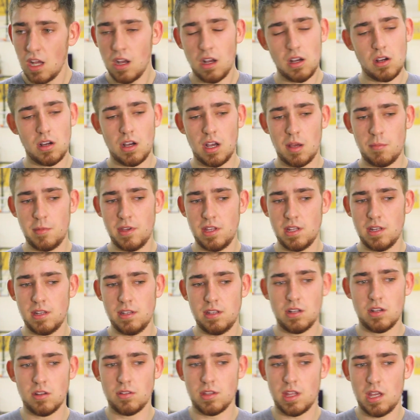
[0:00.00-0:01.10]
Oh, I mean,
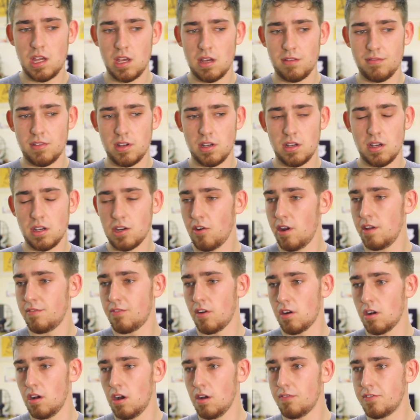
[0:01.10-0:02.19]
you know, they have a, a great
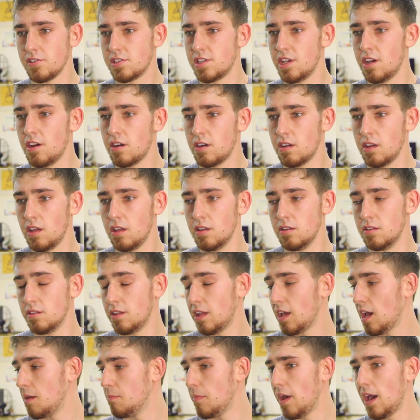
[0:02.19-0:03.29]
front office here, and, and they
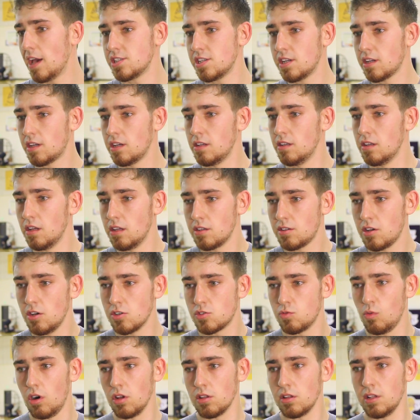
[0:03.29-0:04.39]
got Magic and, and,
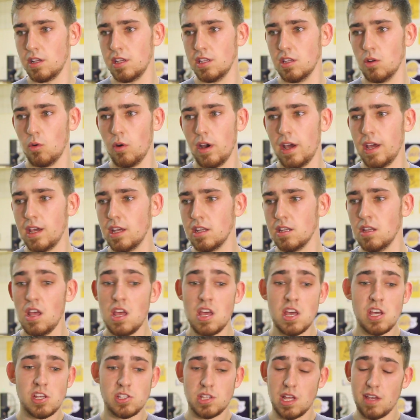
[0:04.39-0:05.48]
Coach Walton leading the way, and
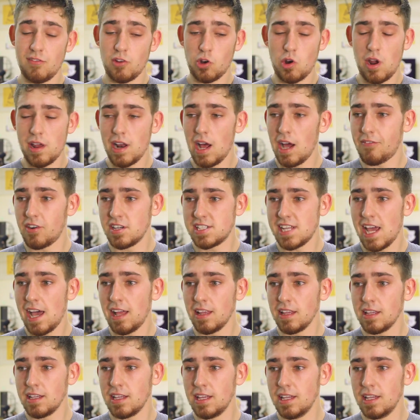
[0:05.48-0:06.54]
they have a great eye for talent.